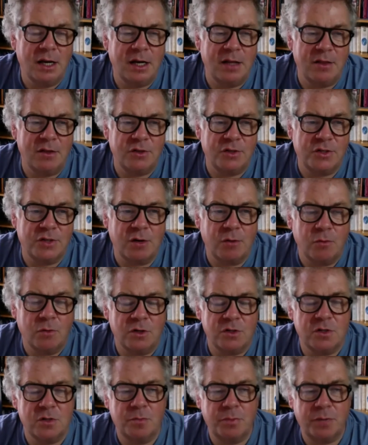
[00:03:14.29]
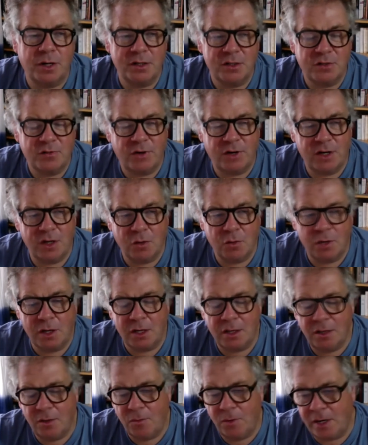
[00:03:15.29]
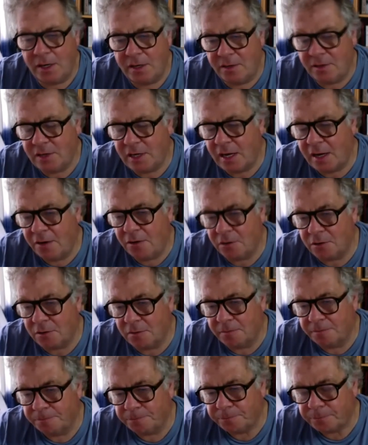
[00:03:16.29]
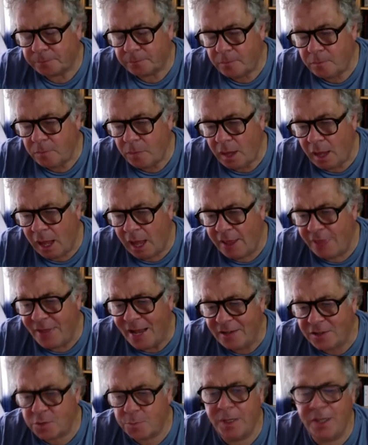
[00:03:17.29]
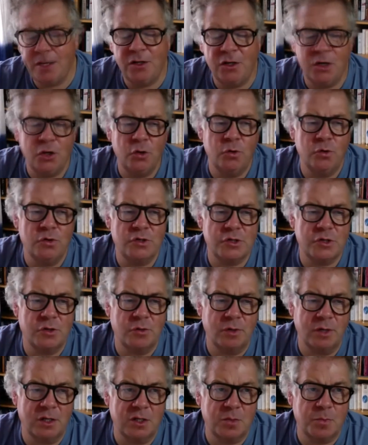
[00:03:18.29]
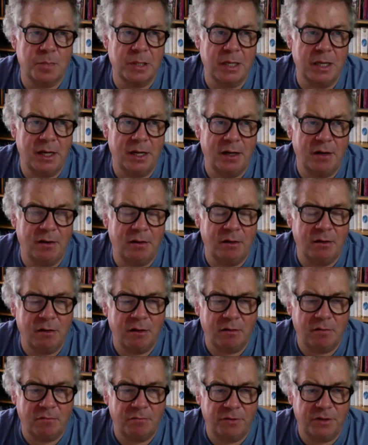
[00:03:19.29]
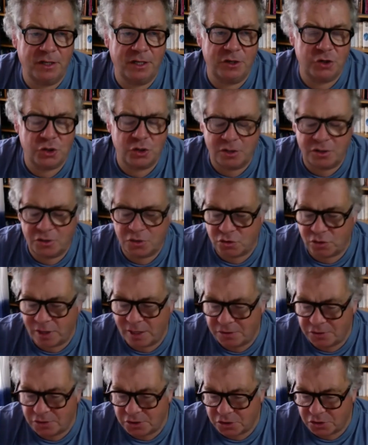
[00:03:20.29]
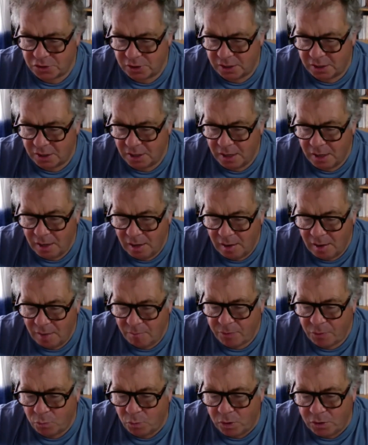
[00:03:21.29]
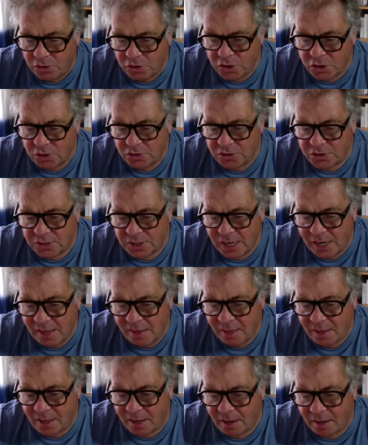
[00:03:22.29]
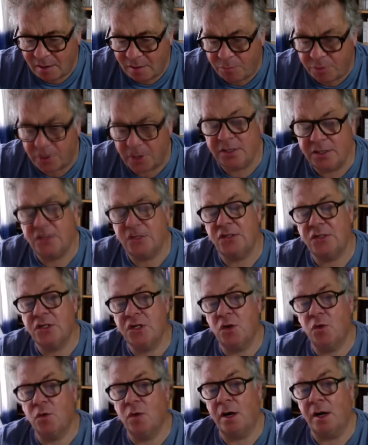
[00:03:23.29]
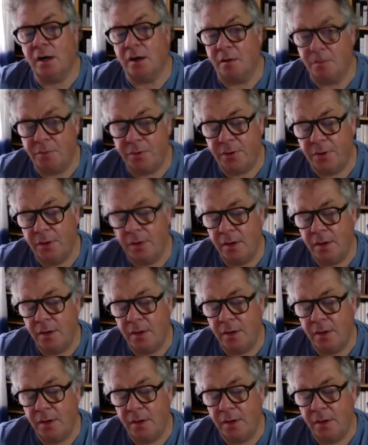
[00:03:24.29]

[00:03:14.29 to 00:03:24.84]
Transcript: And the result was the price very quickly went down. And that's being used to explain that inflation is transitory. But once you say that and prices go up,